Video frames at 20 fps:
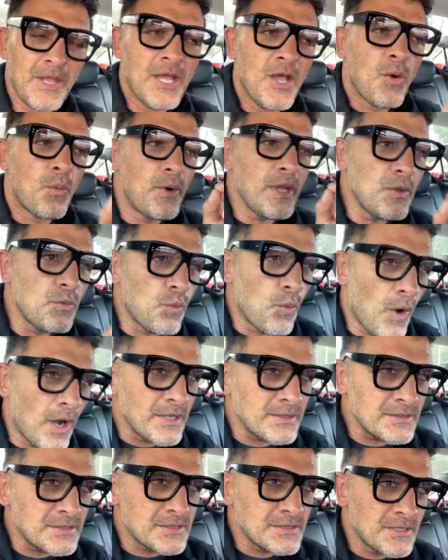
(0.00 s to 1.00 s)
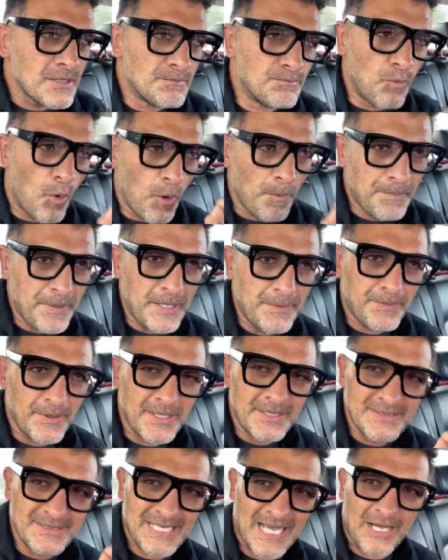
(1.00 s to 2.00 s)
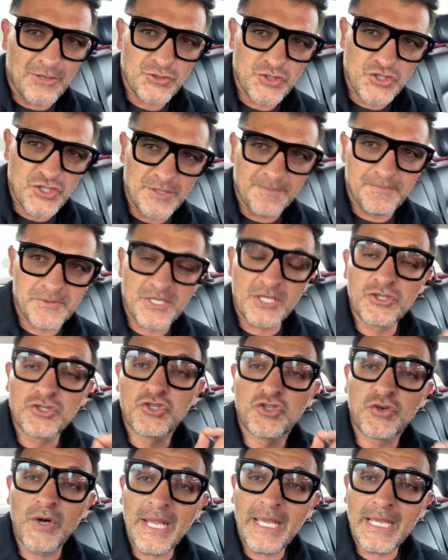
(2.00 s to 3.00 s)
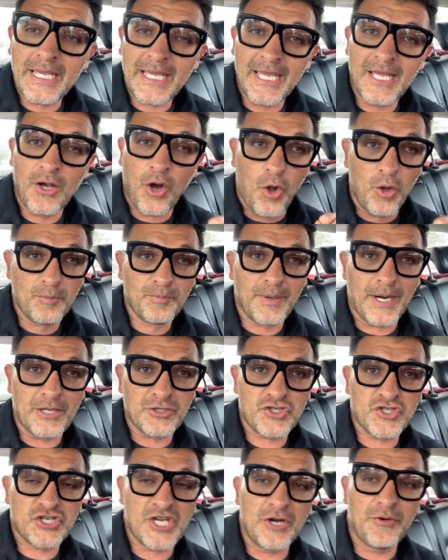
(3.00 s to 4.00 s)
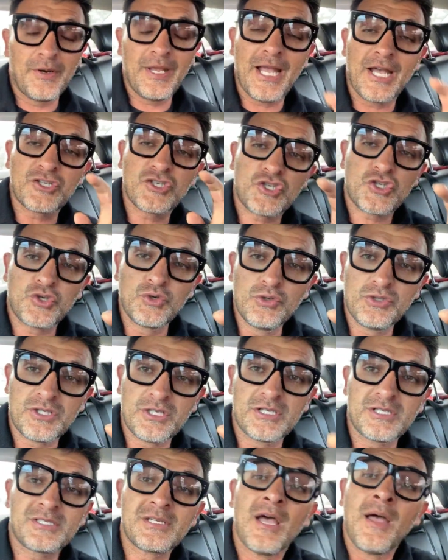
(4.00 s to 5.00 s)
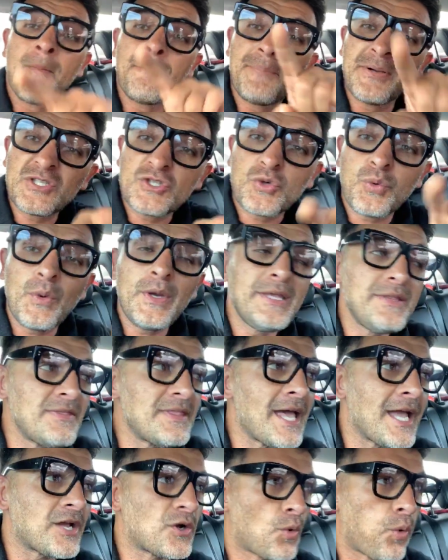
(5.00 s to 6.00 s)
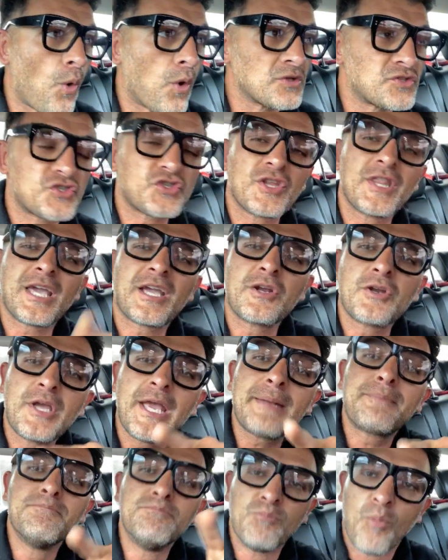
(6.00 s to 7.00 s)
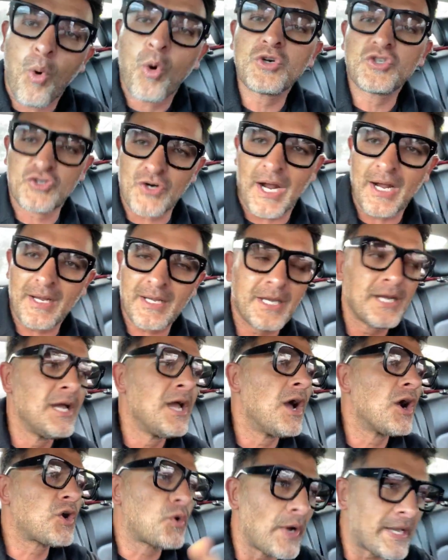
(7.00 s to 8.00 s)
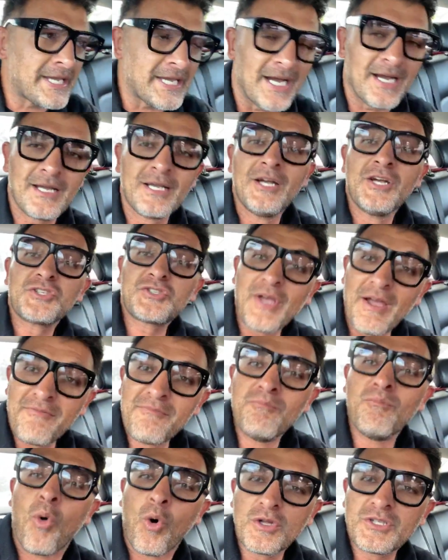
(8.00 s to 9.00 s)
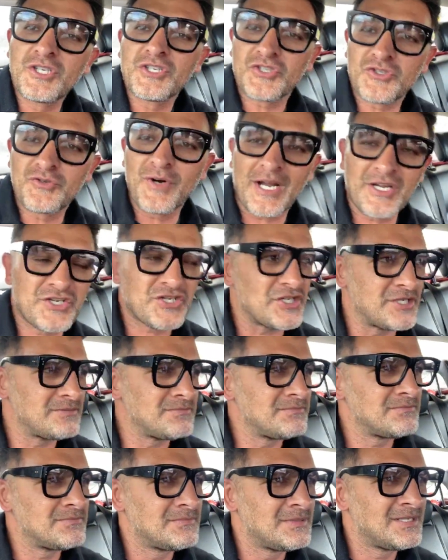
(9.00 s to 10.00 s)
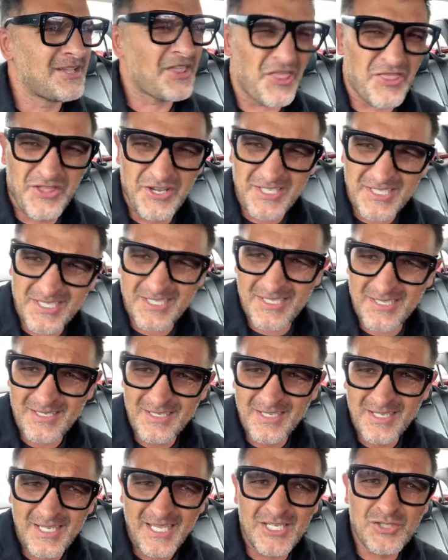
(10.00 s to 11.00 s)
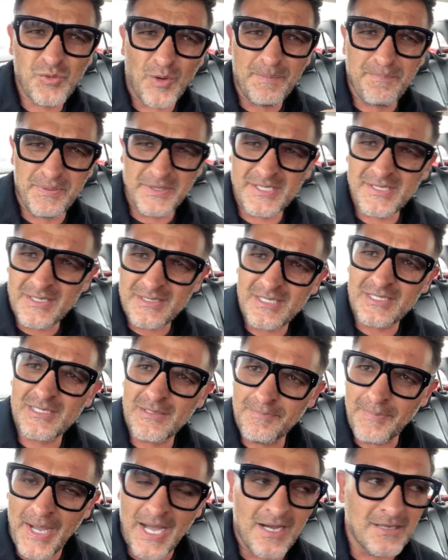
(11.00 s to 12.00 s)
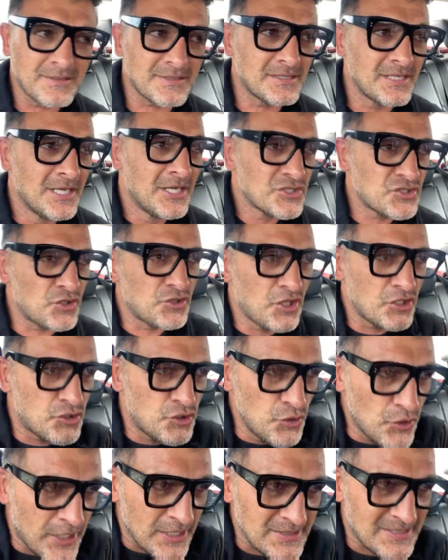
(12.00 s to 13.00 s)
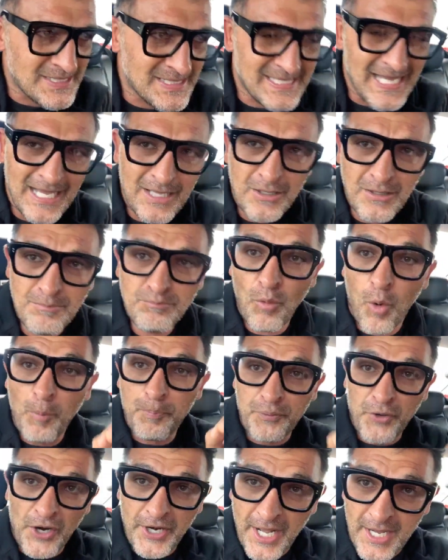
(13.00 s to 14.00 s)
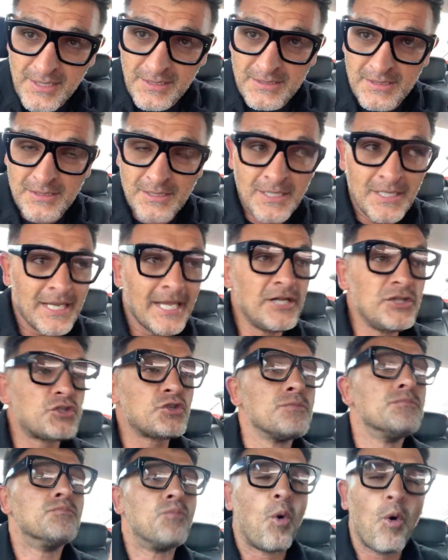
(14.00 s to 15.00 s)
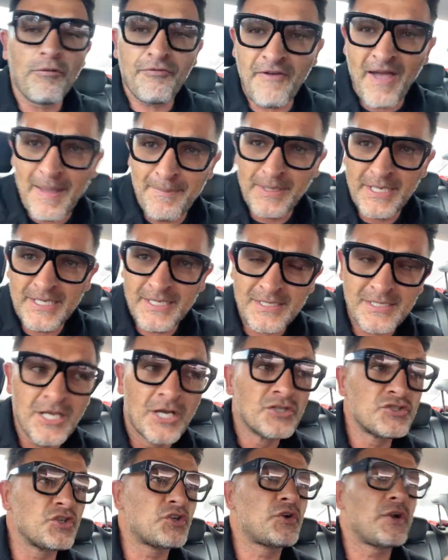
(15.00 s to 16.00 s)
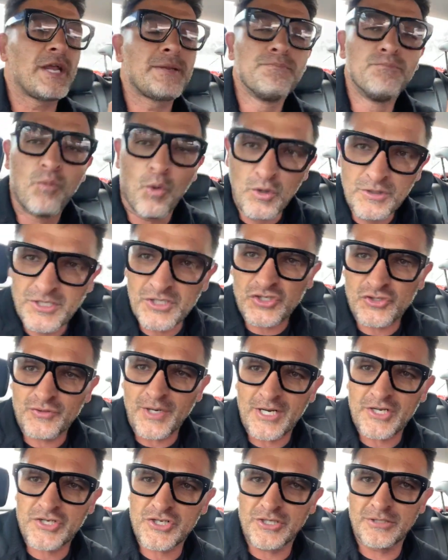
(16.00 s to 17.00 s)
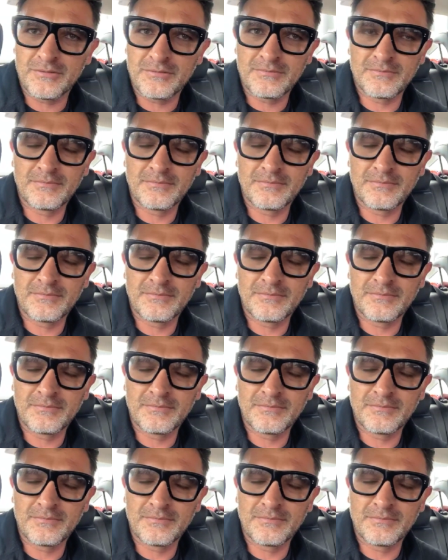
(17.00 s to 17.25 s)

We want more people in townships drinking Old Brown Sherry as shooters between their quarts so they could get more drunk quicker, so have more destruction. This is what business is about, so that you can sell more product into more families to create more destruction.